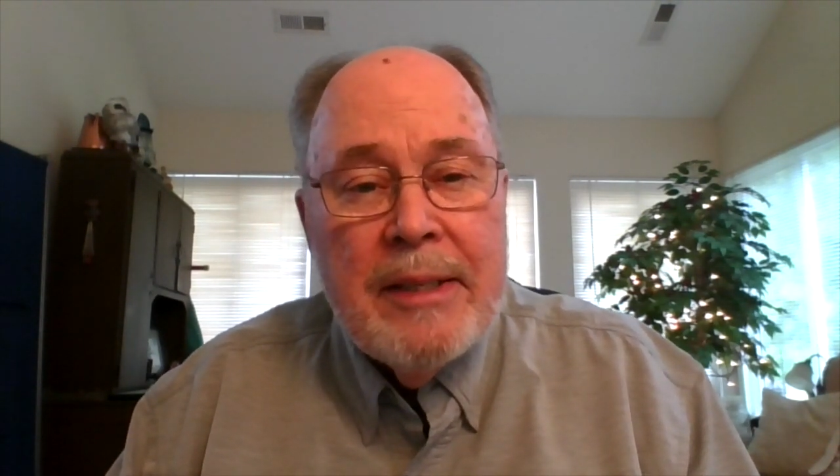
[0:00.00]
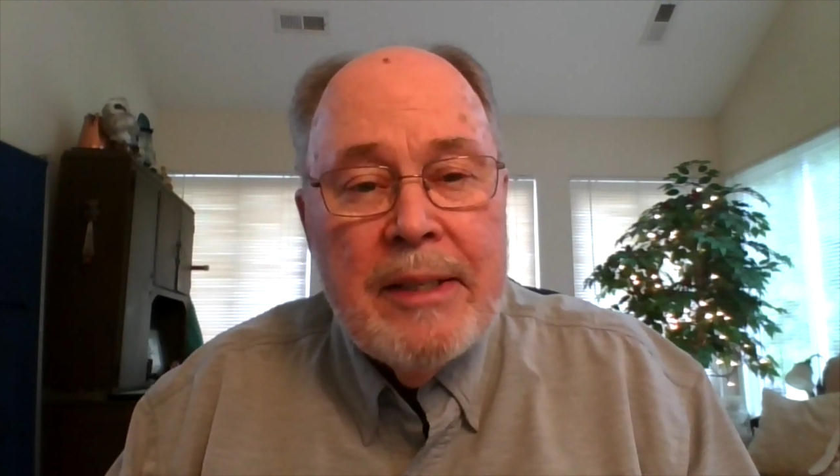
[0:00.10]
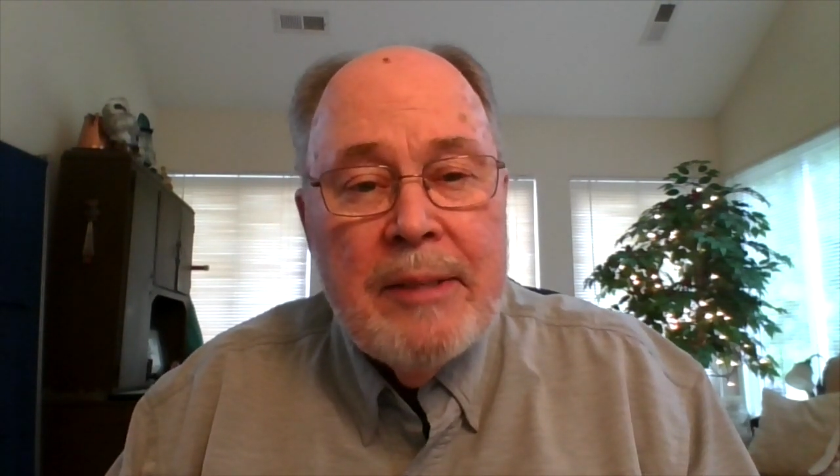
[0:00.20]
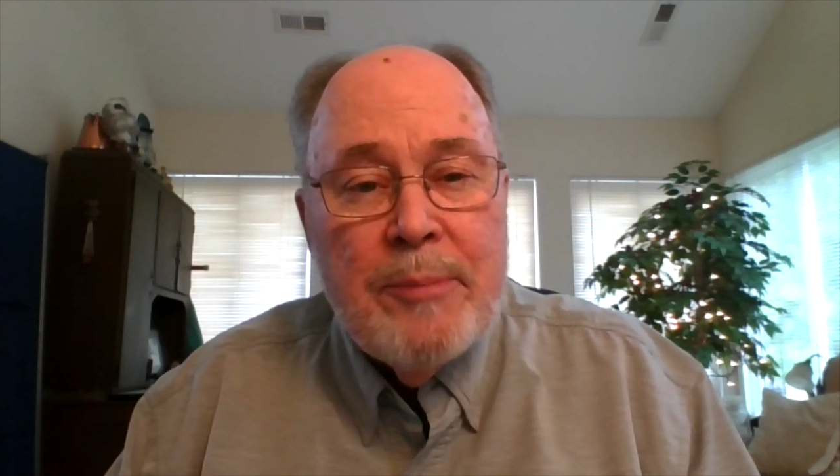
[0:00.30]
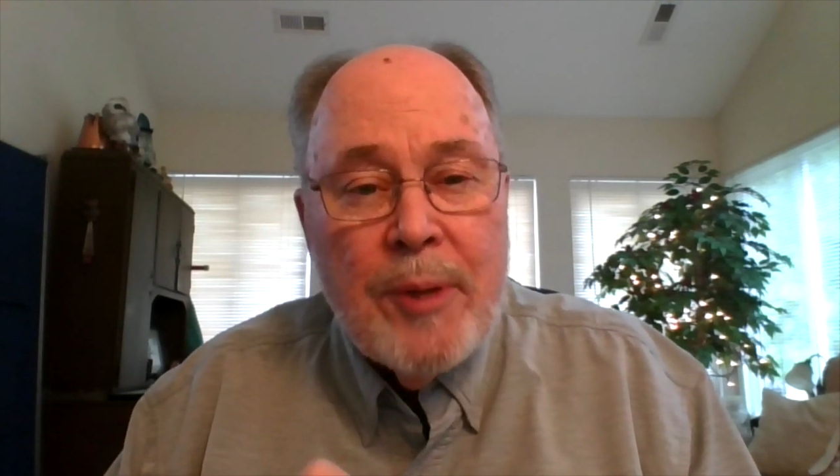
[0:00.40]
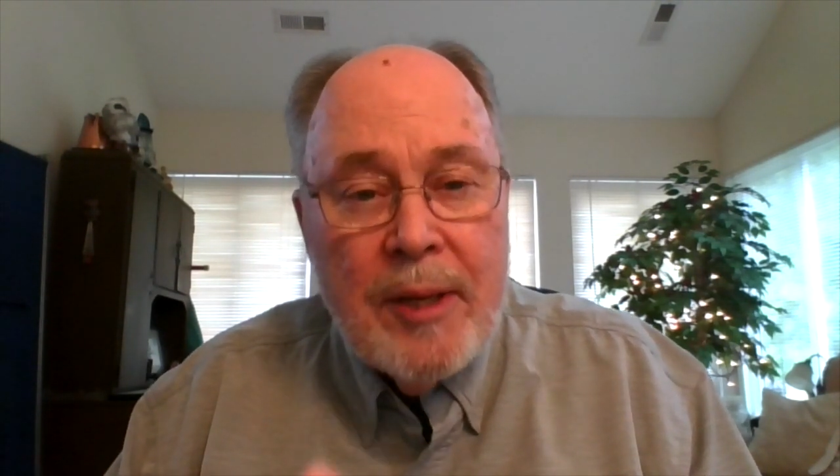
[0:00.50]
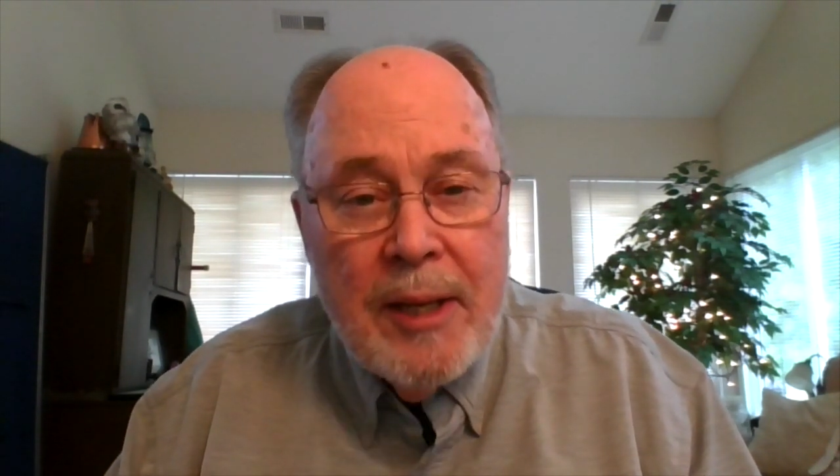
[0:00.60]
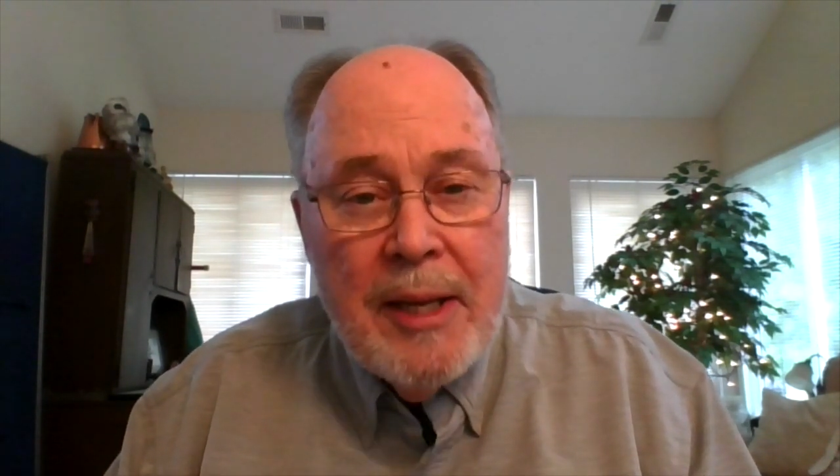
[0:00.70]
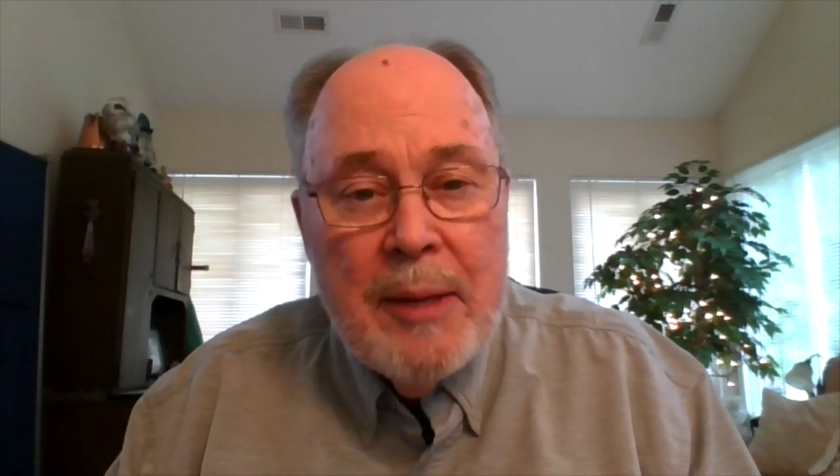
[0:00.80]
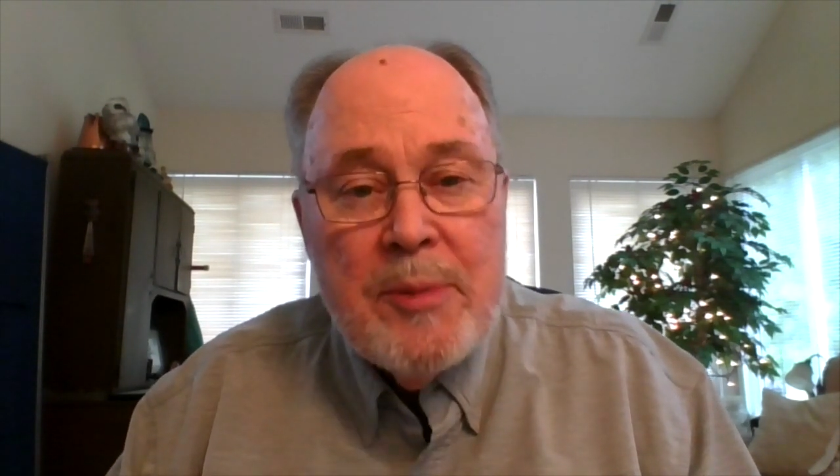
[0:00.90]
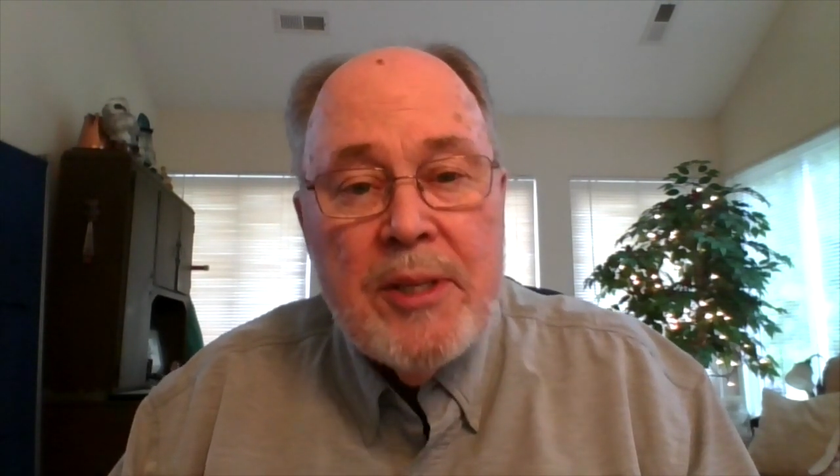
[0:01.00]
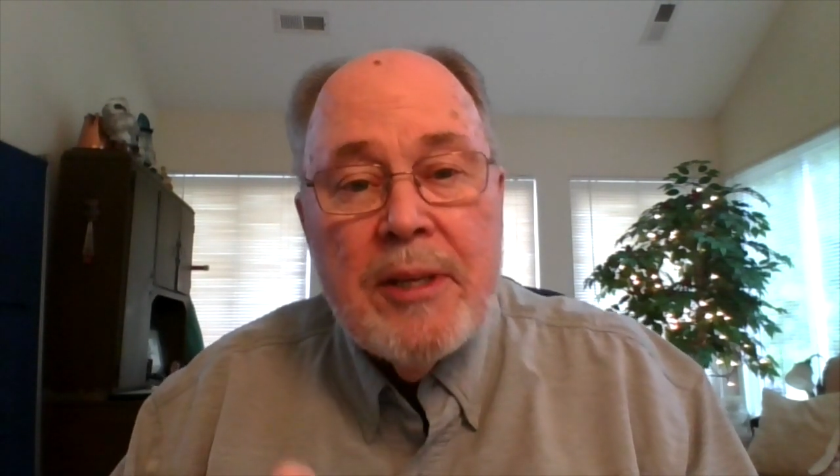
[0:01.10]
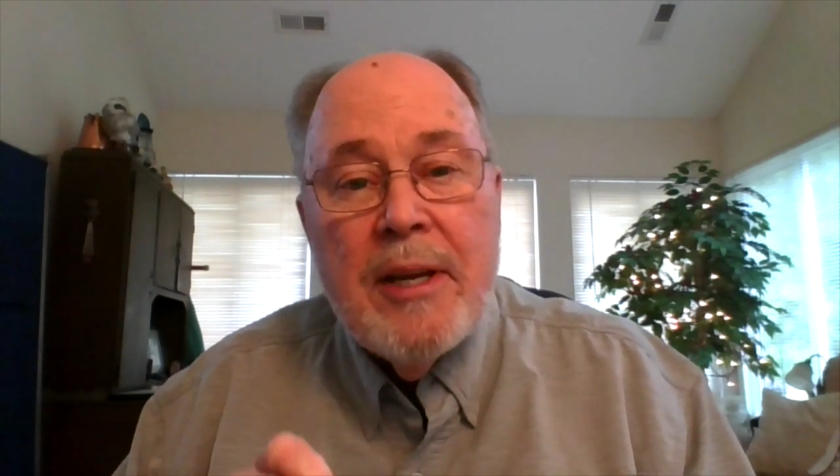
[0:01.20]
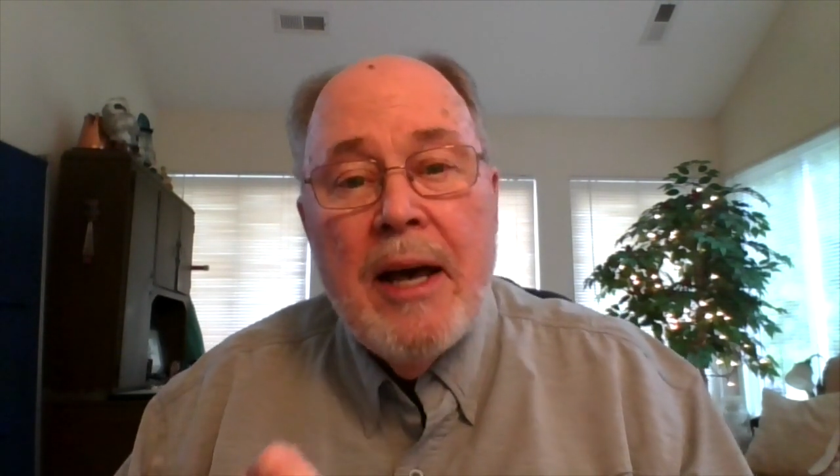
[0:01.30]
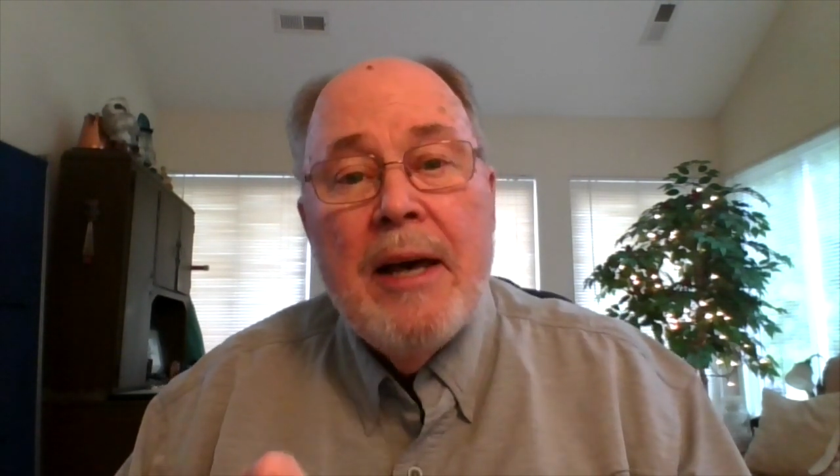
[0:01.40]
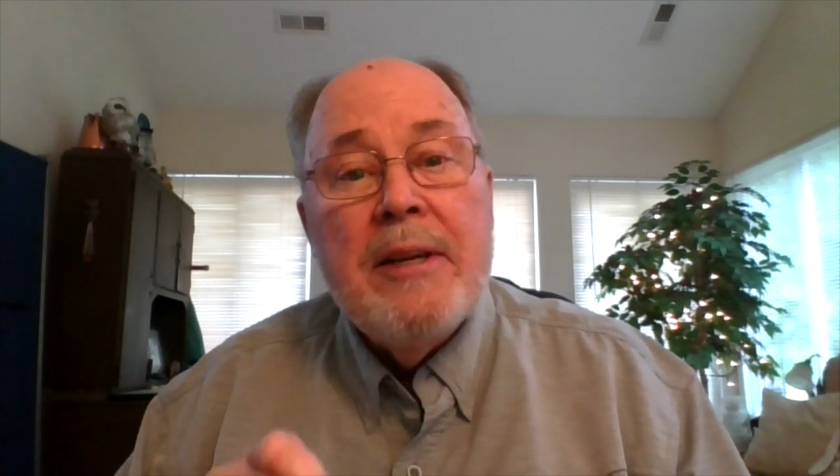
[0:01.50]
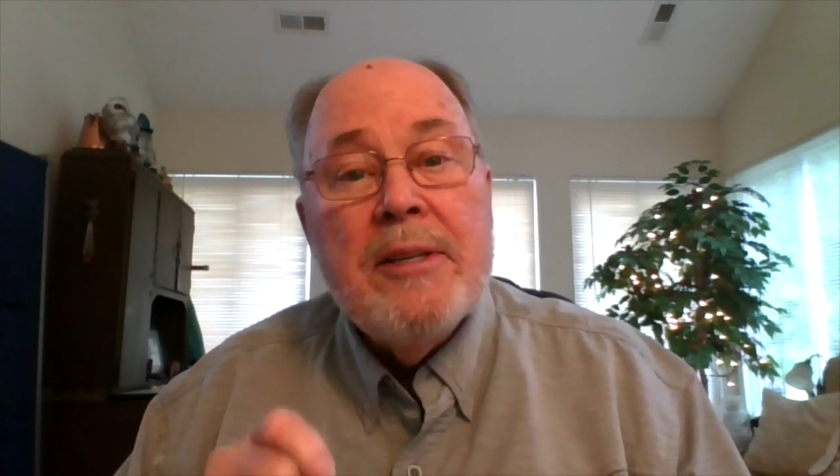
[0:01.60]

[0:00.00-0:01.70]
and proclaims that God